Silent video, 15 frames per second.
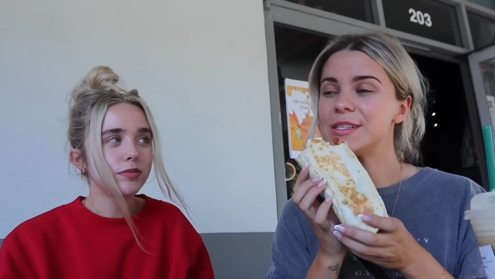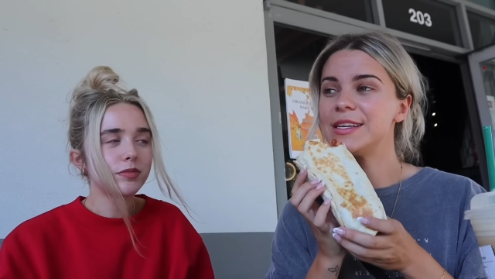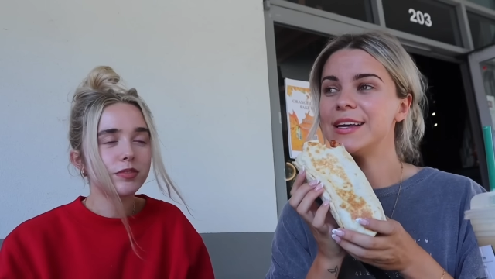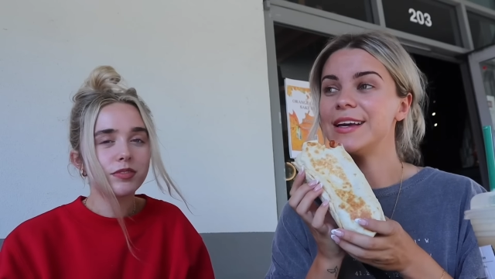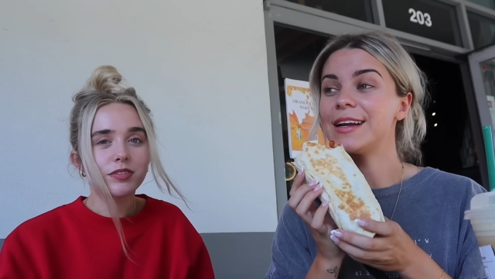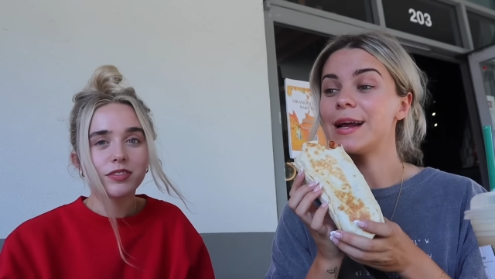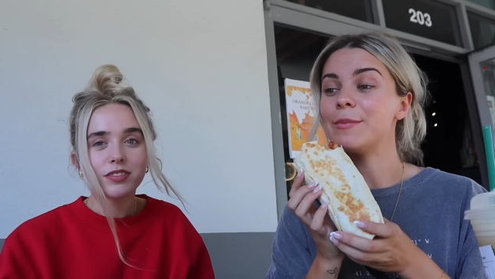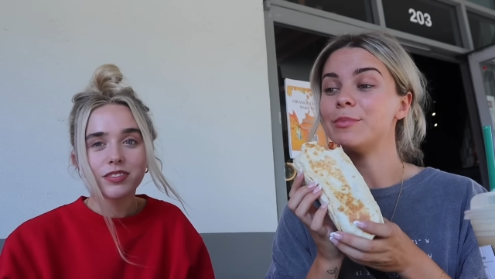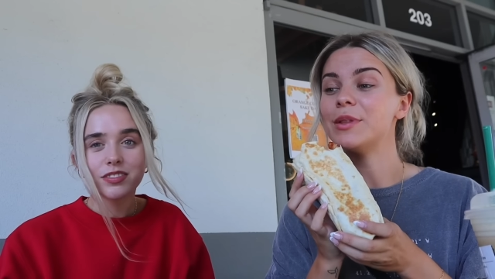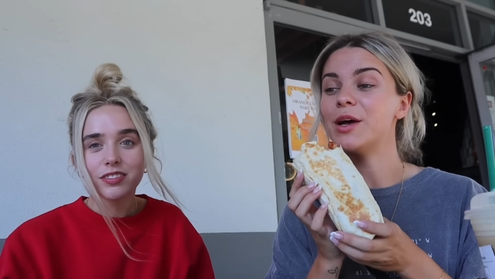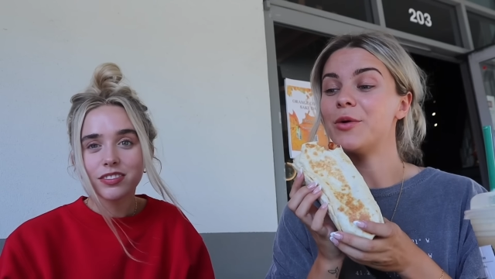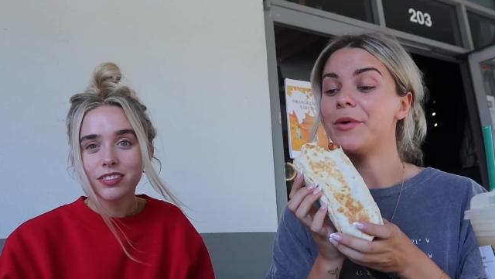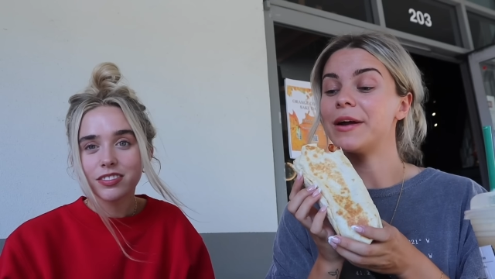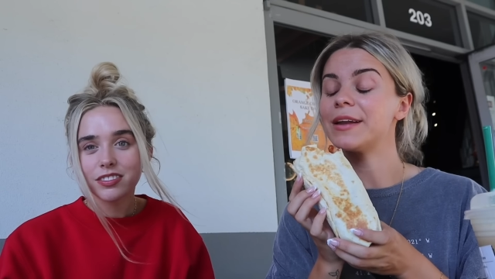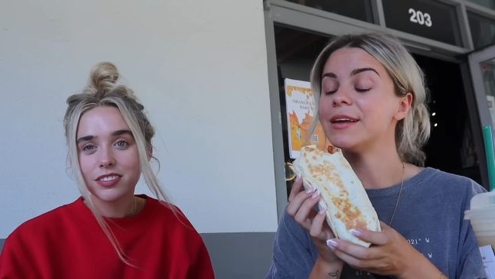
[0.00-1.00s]
Speaker 1: See, and I
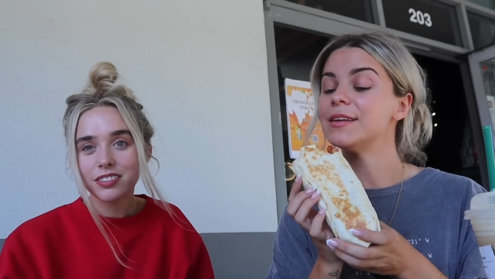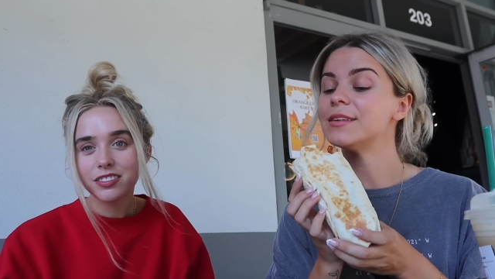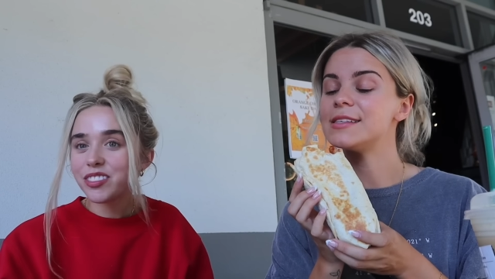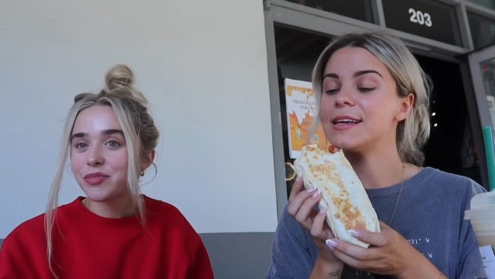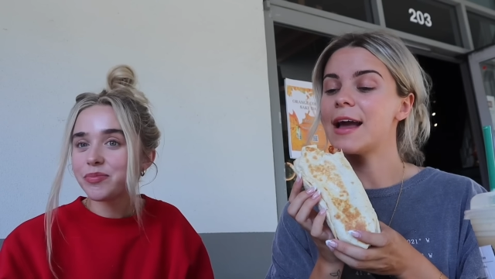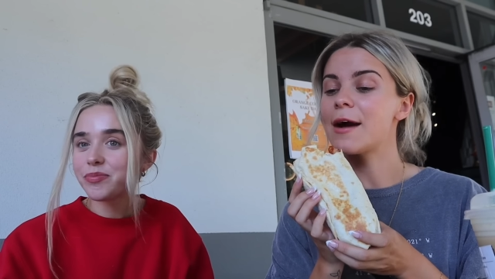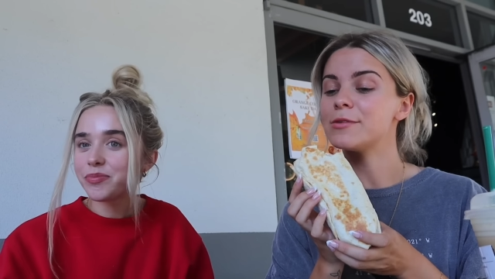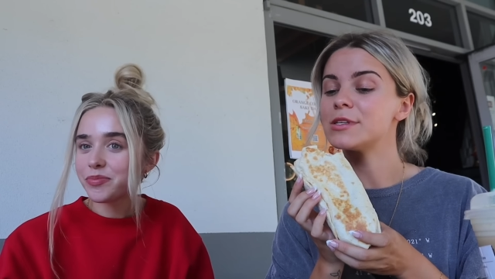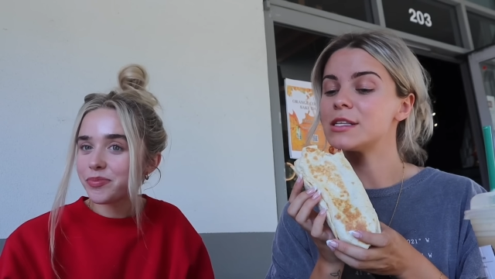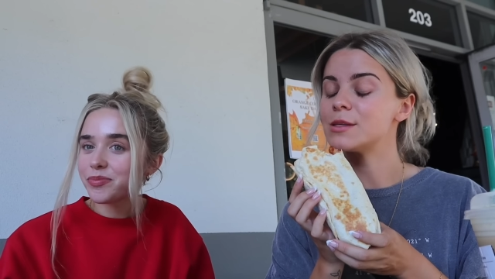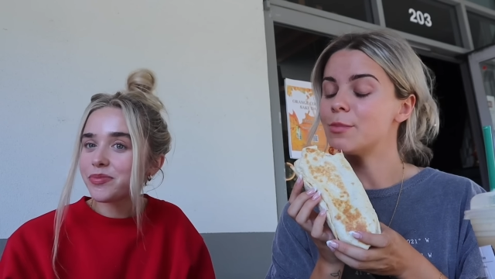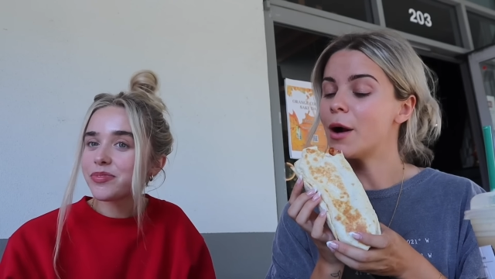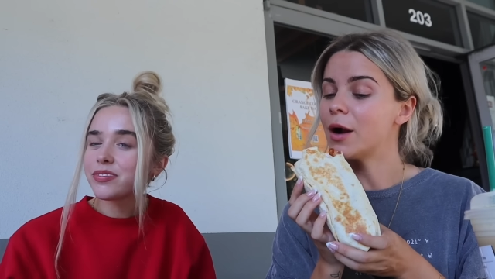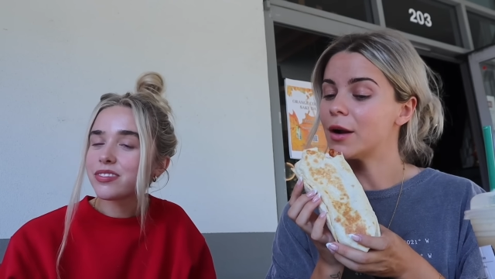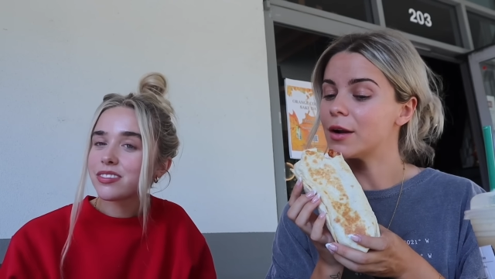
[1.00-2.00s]
blow on it. See how
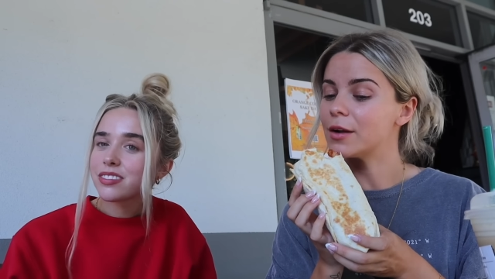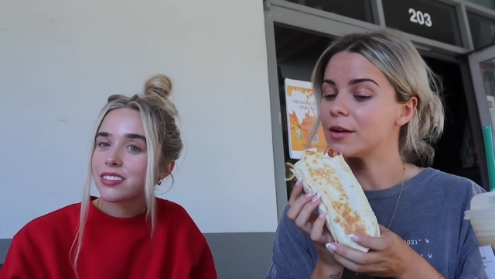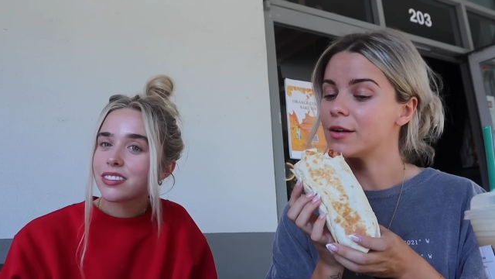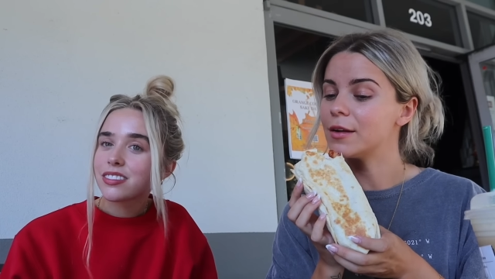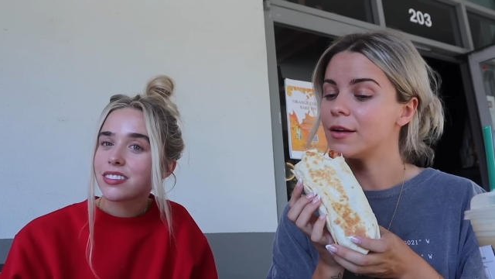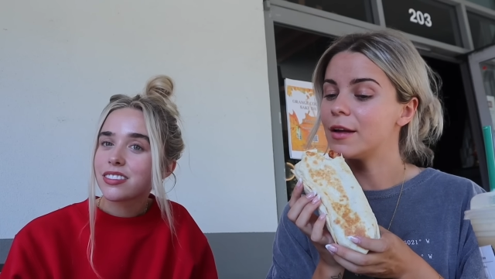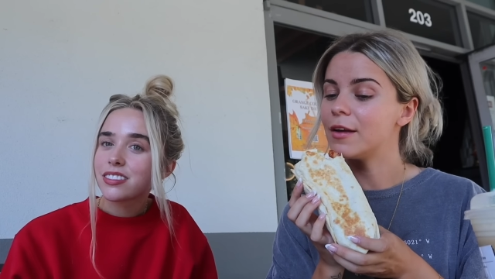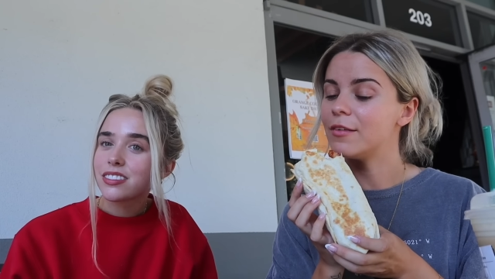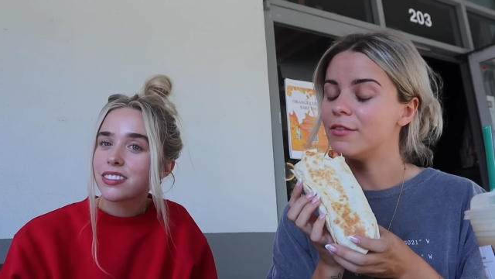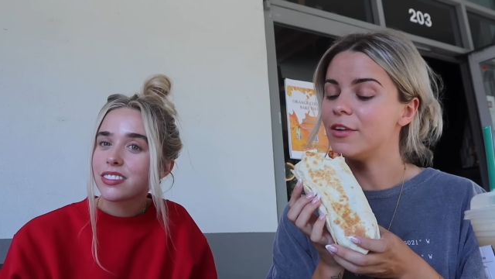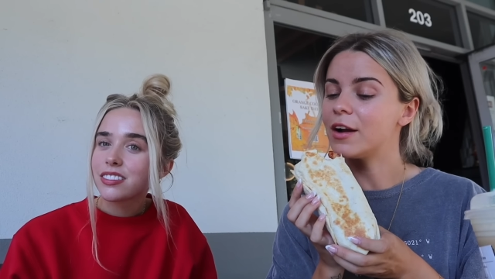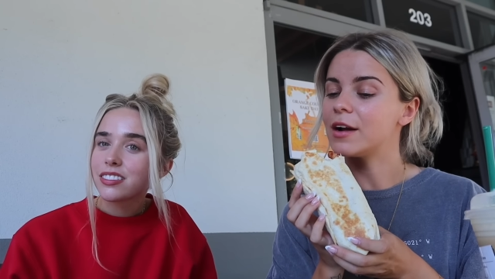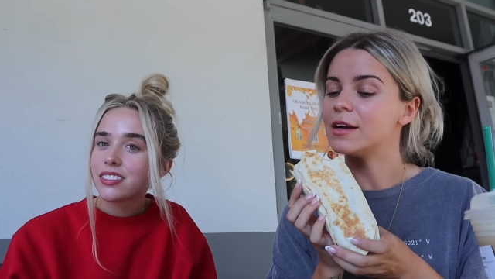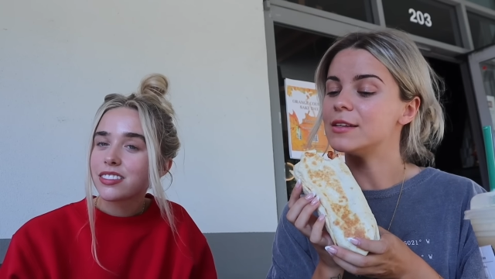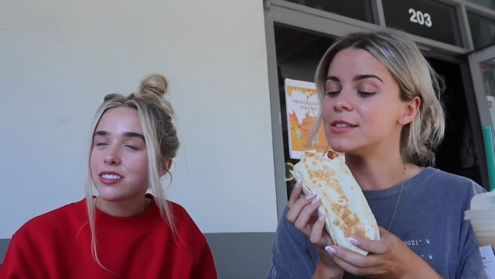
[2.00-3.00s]
smart,
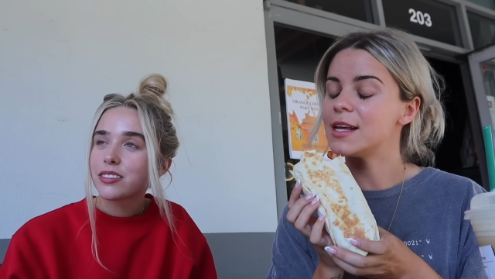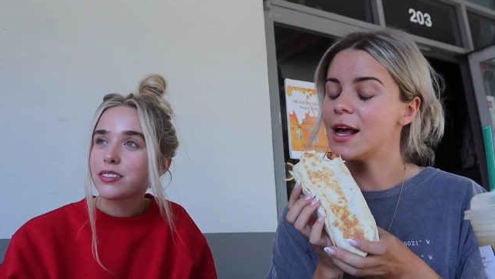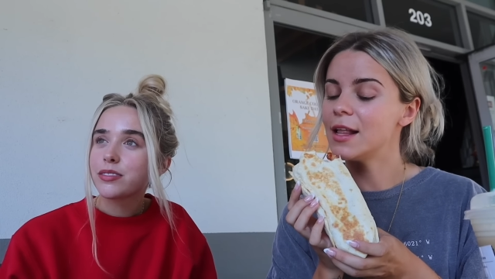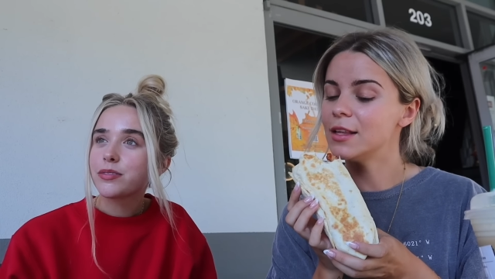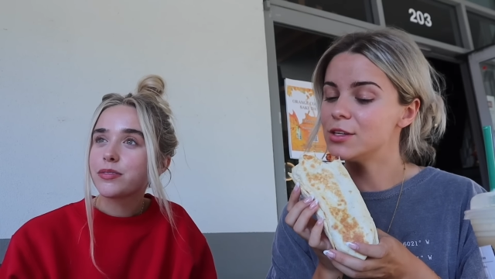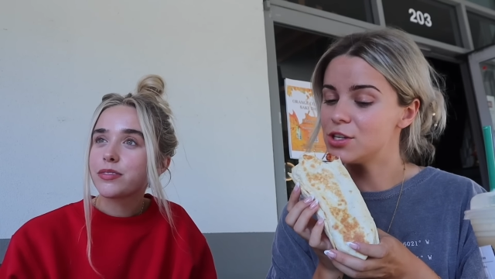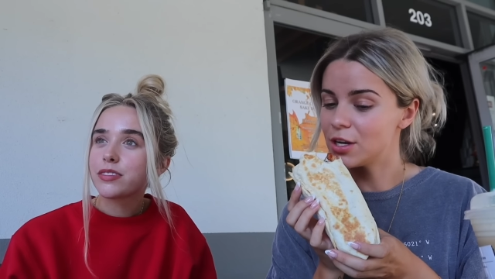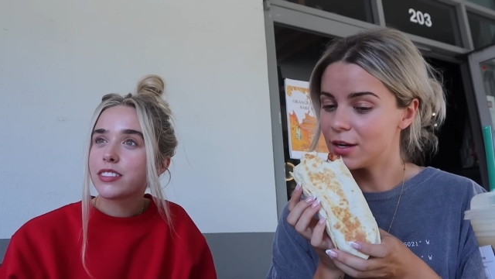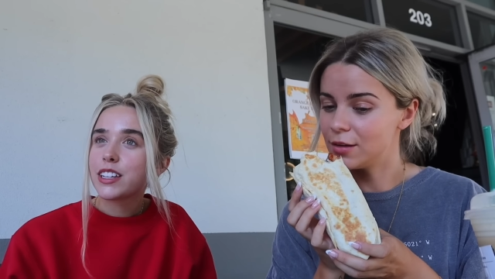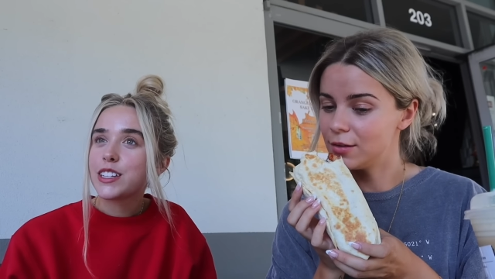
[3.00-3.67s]
very intelligent.